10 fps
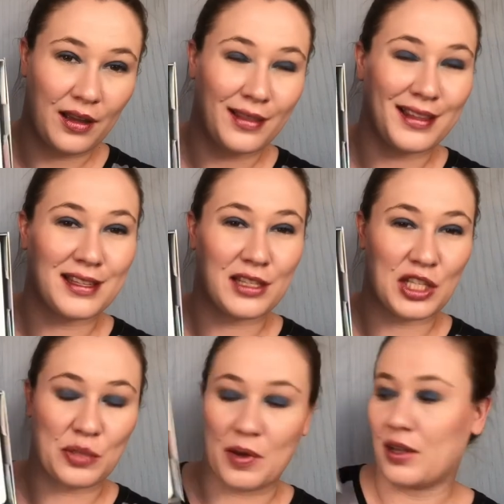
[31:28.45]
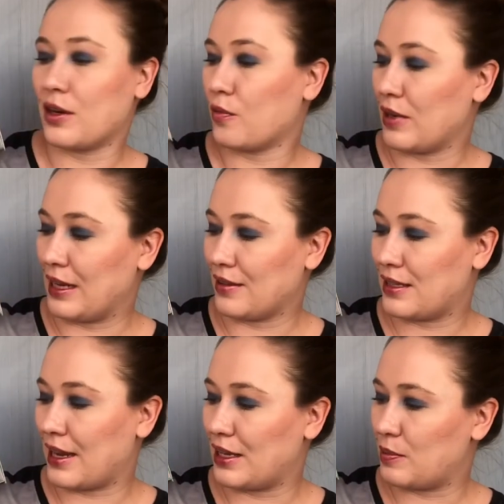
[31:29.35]
This is the smaller one out
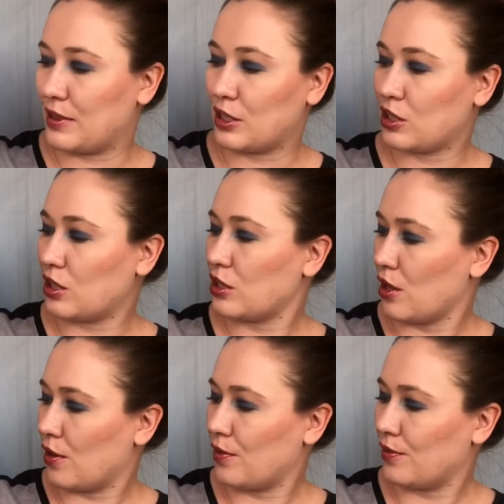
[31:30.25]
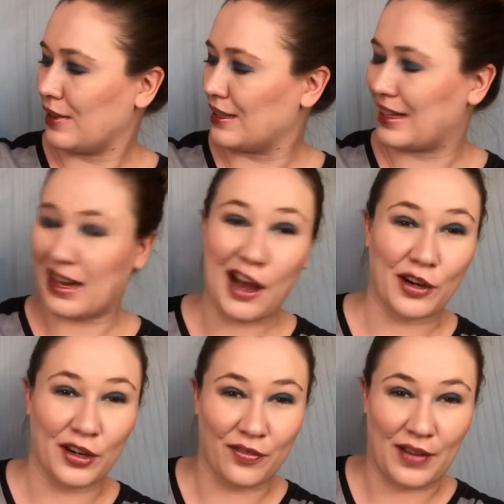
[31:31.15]
size, but there's also, it's like
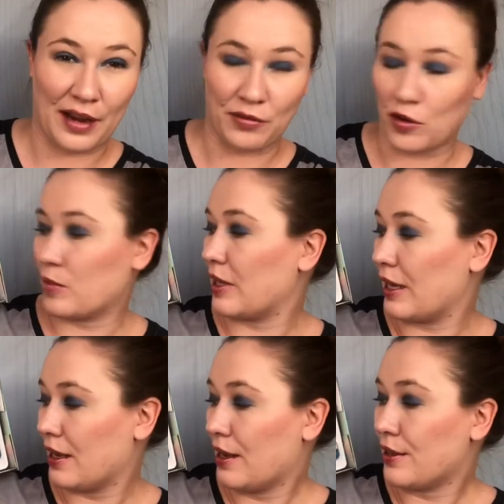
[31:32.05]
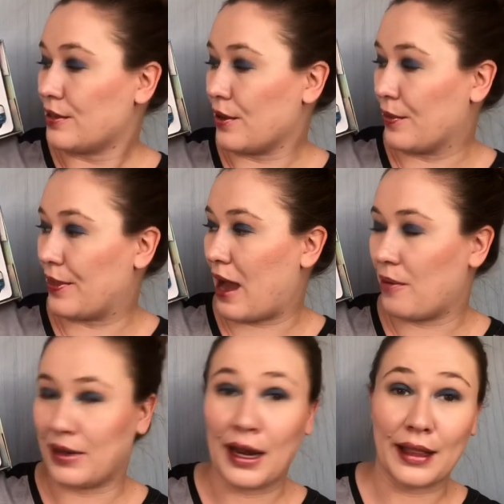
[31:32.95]
105 normally. So that
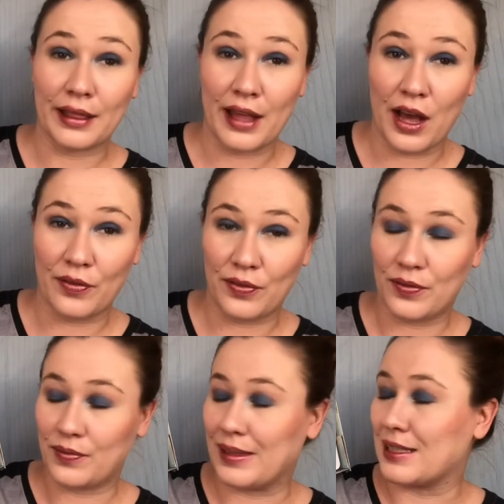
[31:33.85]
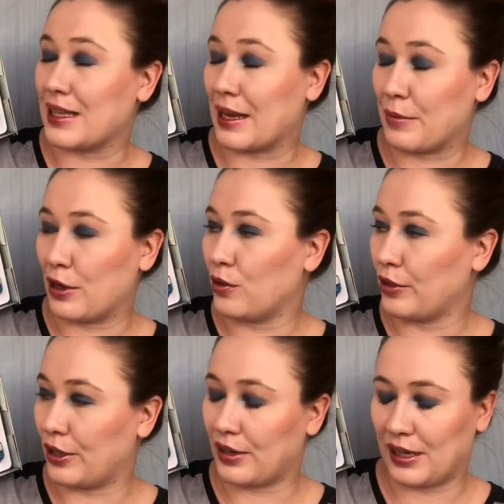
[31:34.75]
one I love. That's like my
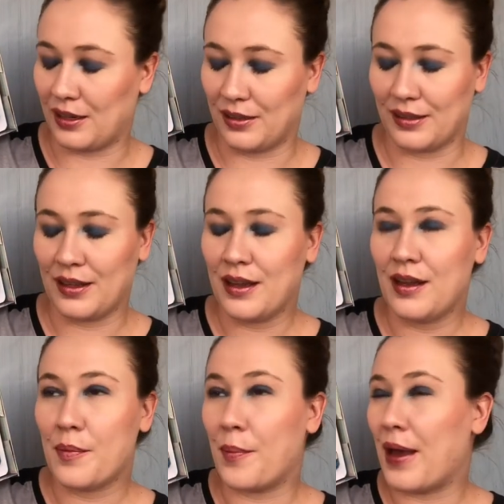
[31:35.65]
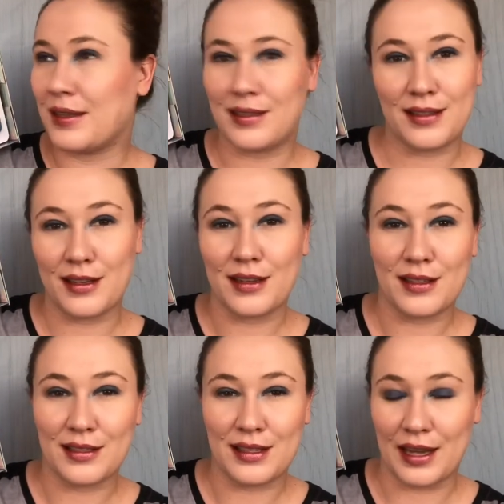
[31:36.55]
holy grail. Best
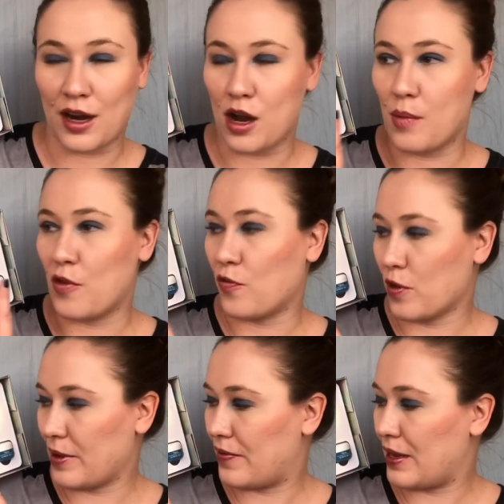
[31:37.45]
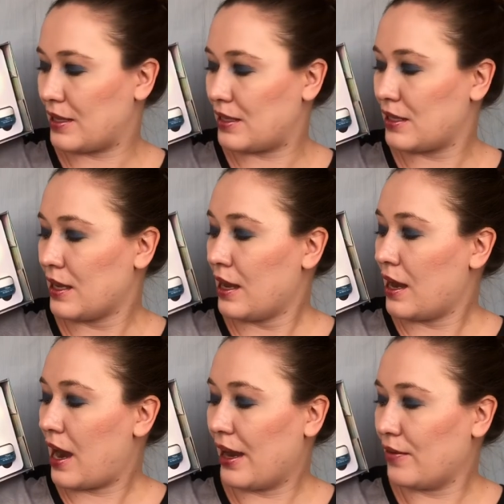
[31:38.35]
serum for my face.
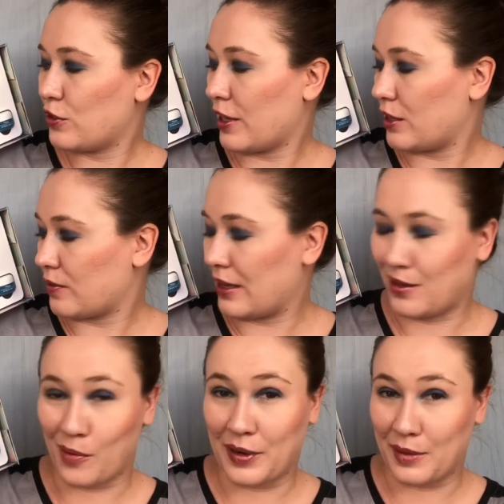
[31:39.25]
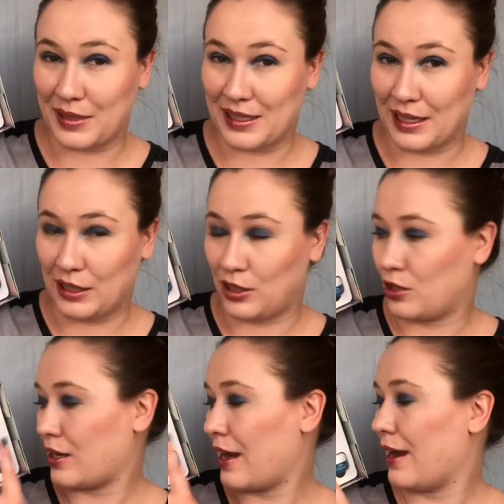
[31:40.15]
I haven't tried the retinol, but I'm excited to
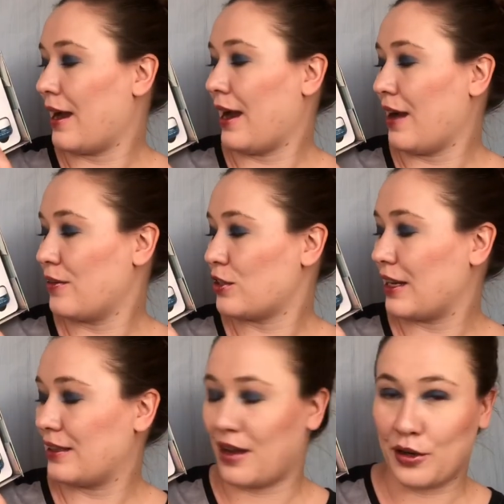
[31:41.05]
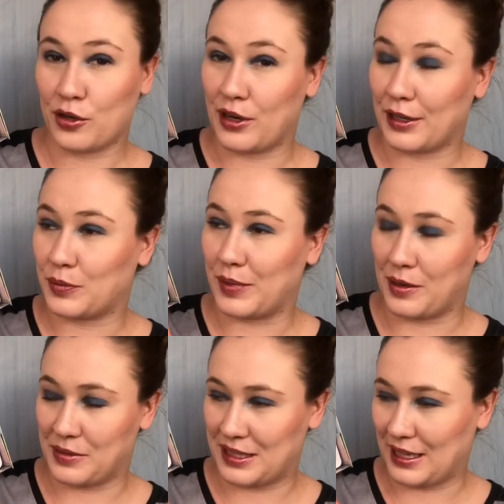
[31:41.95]
try it. I haven't tried the autocorrect, but I'm
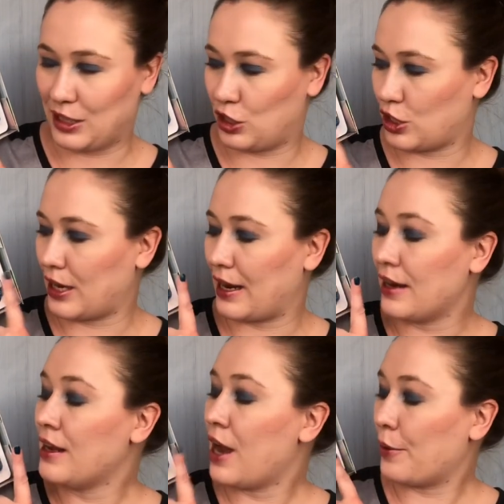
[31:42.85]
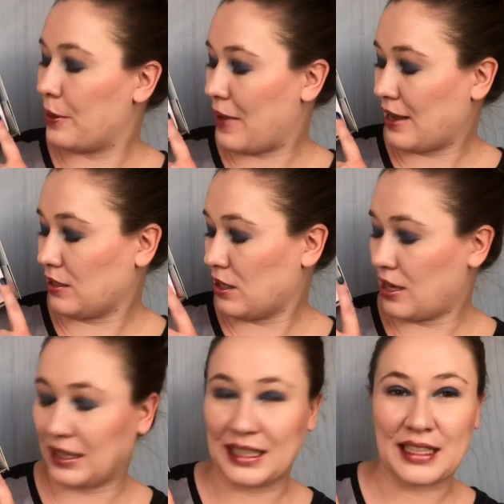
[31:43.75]
excited to try it. I'm going to pass
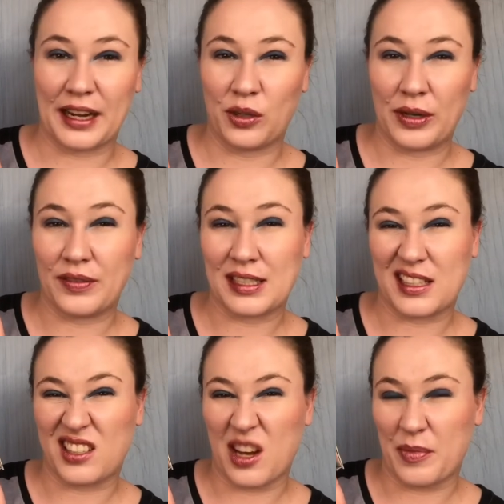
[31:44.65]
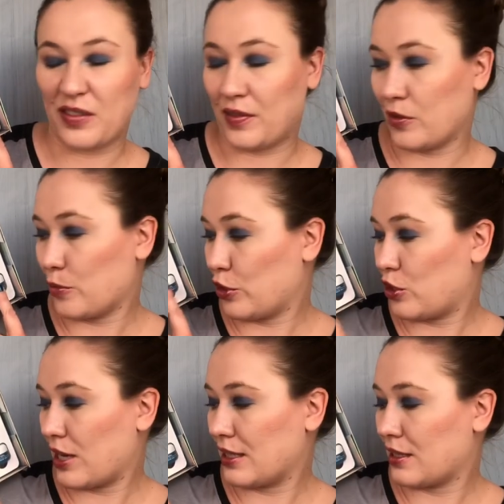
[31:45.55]
along the Tidal Wave because it's not my favorite
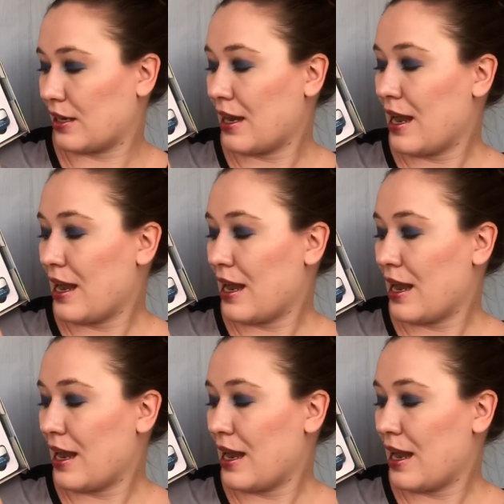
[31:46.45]
moisturizer.